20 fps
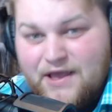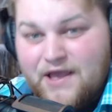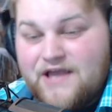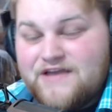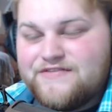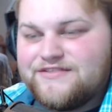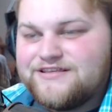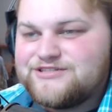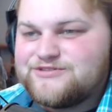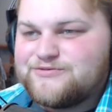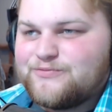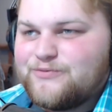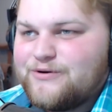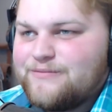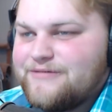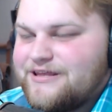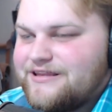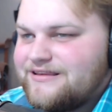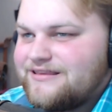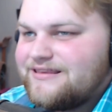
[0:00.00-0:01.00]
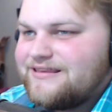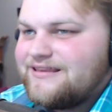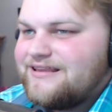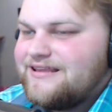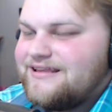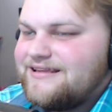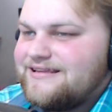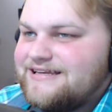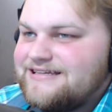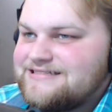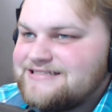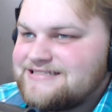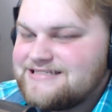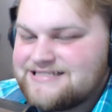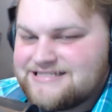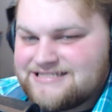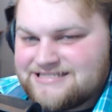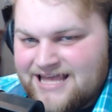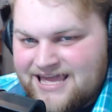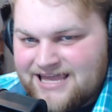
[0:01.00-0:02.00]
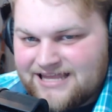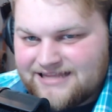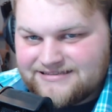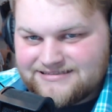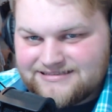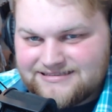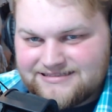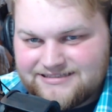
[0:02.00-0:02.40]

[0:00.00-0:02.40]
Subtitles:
This woman is insane.